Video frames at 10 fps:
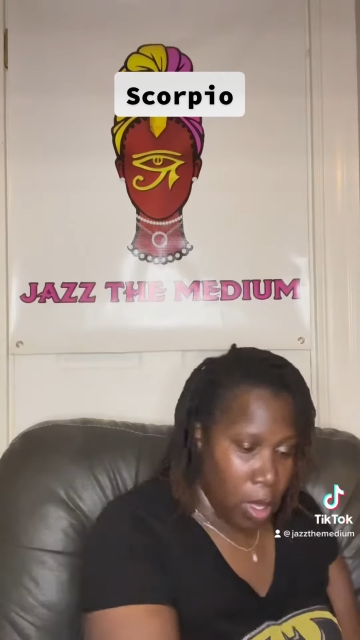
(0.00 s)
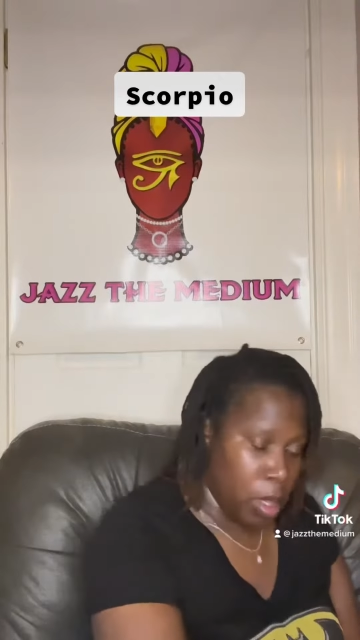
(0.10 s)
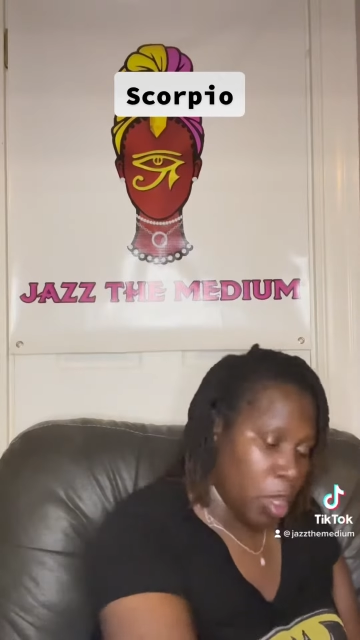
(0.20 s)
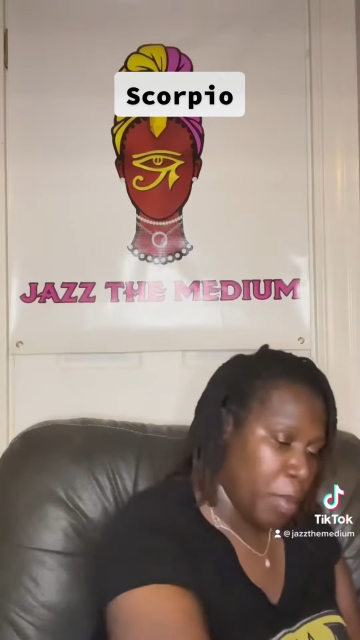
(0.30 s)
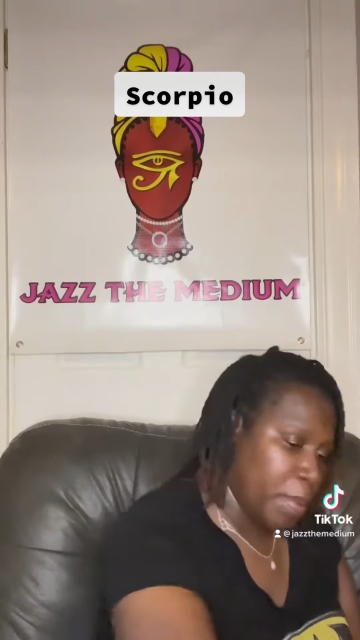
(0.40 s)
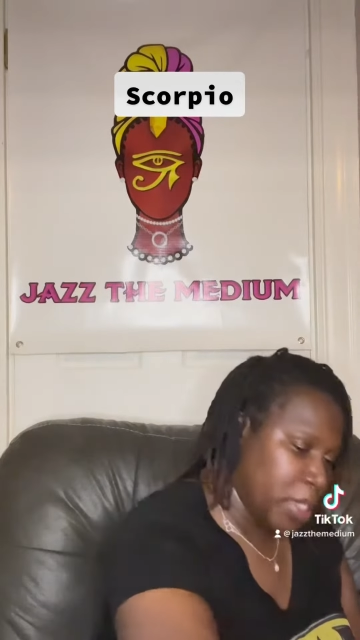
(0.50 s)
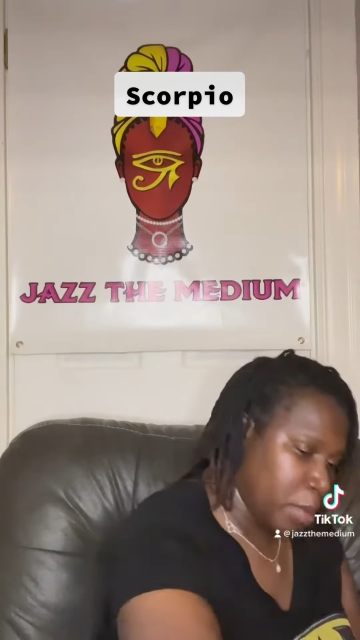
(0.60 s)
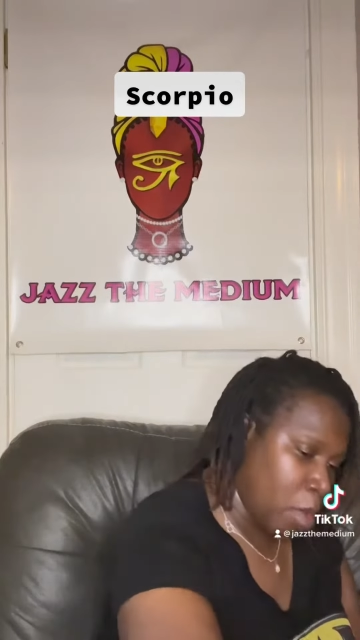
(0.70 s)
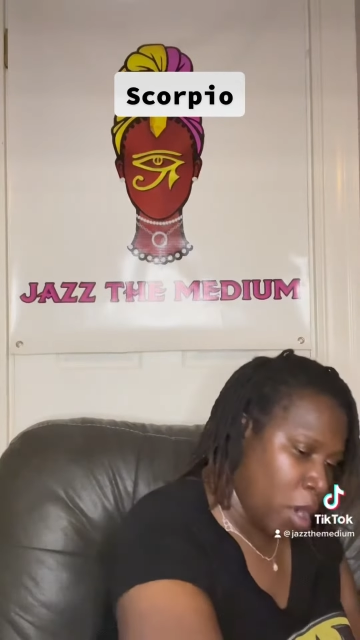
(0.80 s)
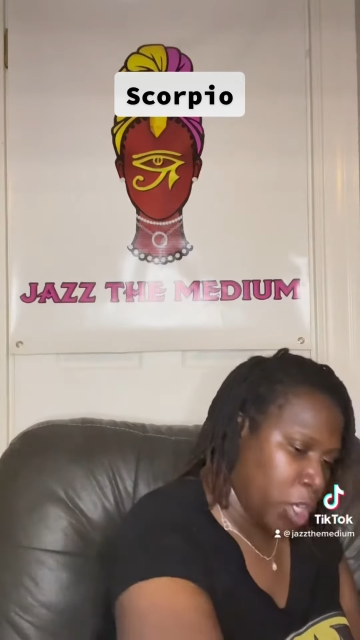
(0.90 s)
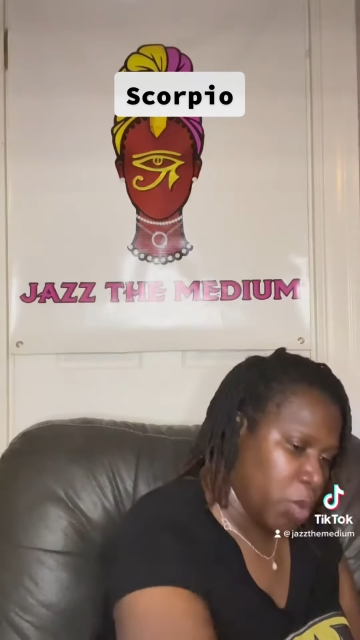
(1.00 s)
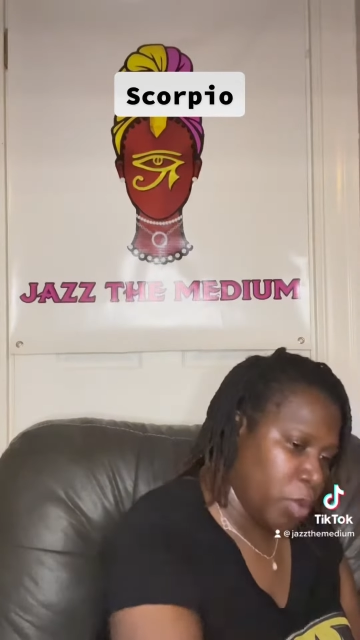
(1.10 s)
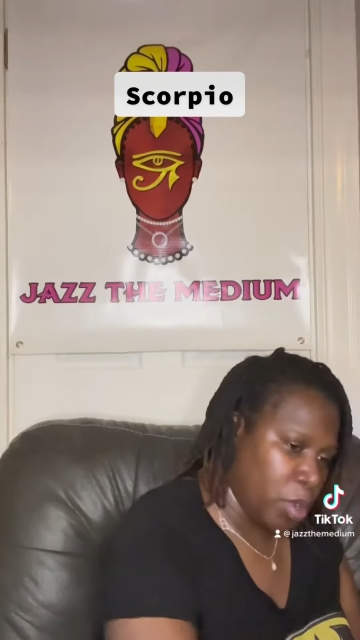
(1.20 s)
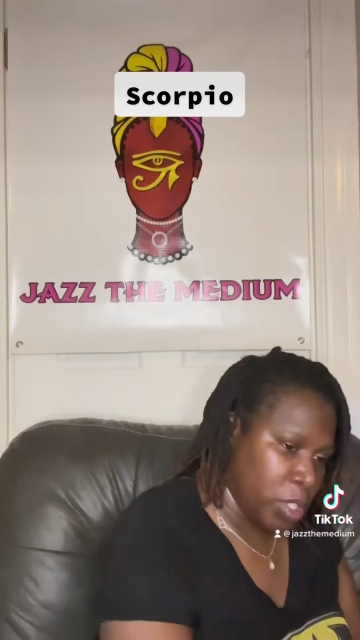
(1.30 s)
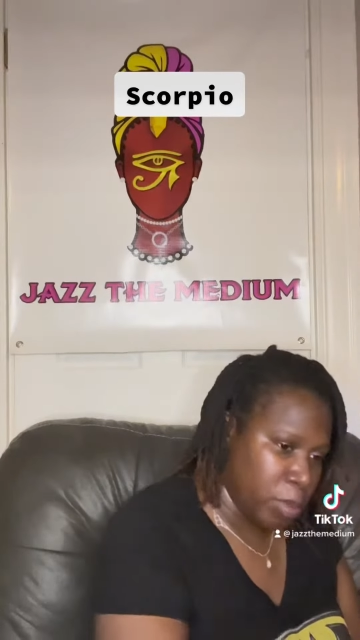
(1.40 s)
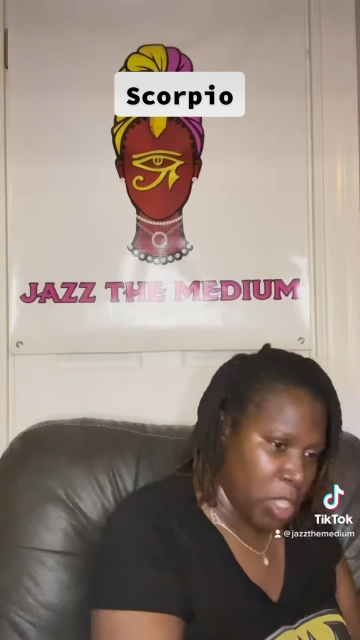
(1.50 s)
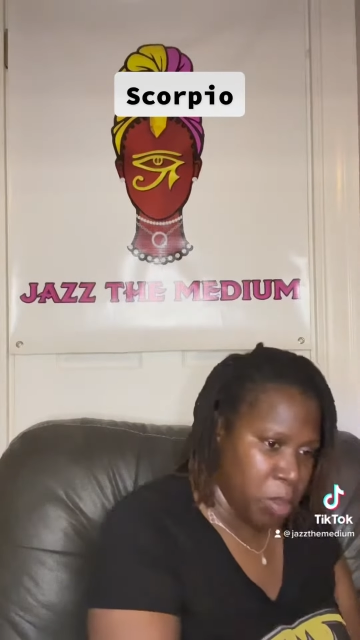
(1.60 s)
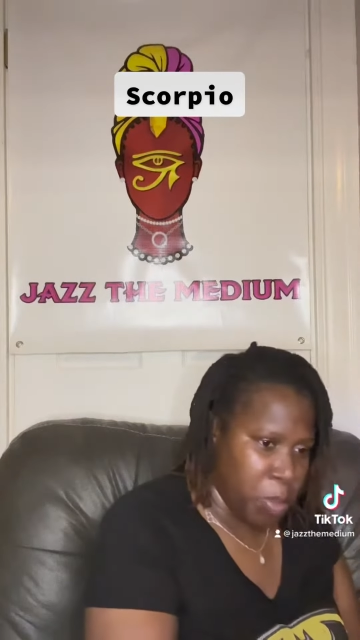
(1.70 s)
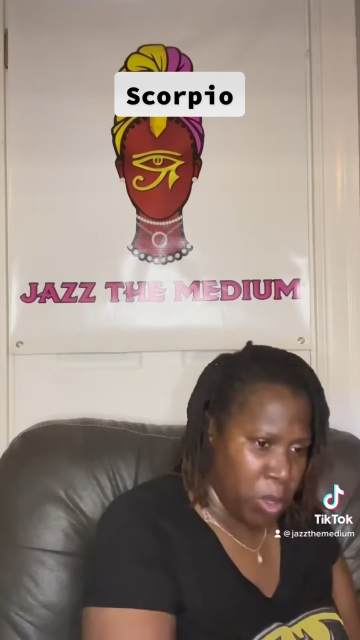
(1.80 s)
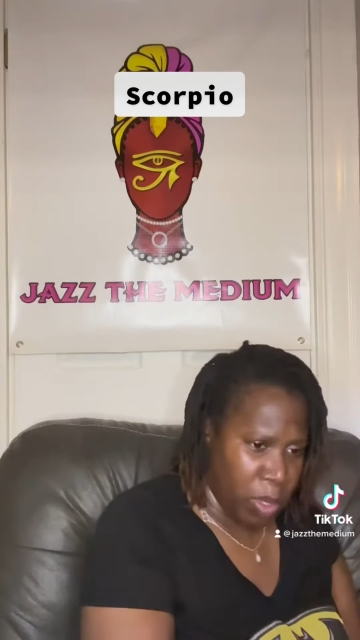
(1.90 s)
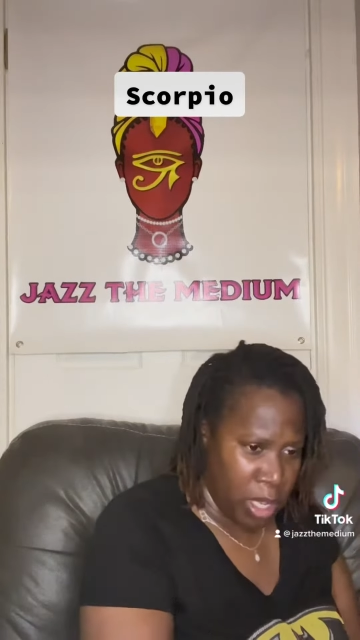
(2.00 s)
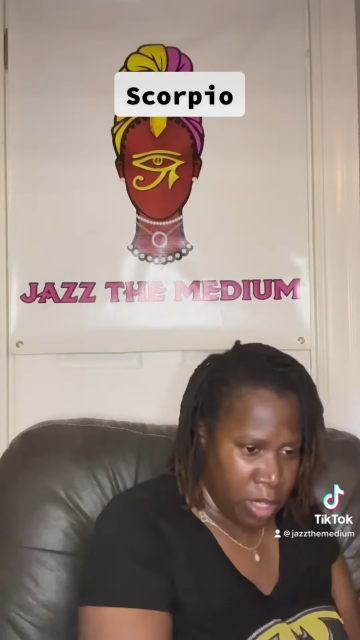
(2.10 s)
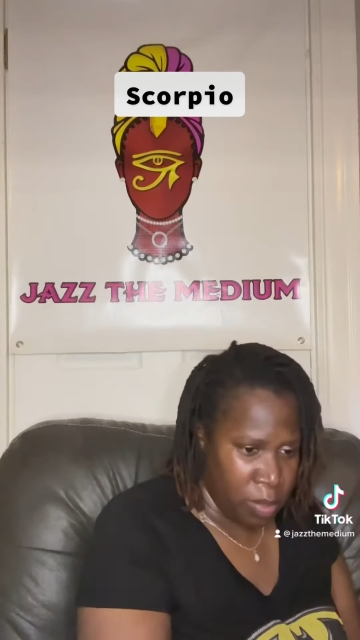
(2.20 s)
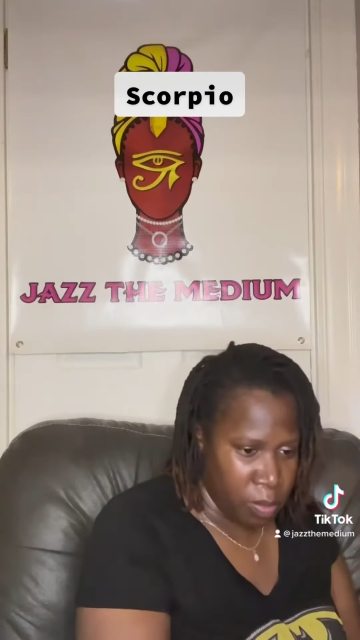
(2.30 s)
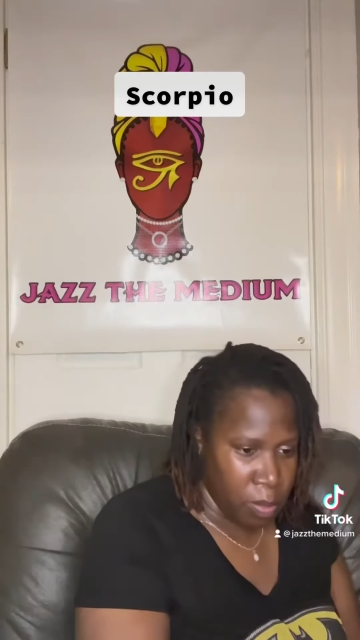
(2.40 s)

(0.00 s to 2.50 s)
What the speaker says: There may be some arguing or some disputing.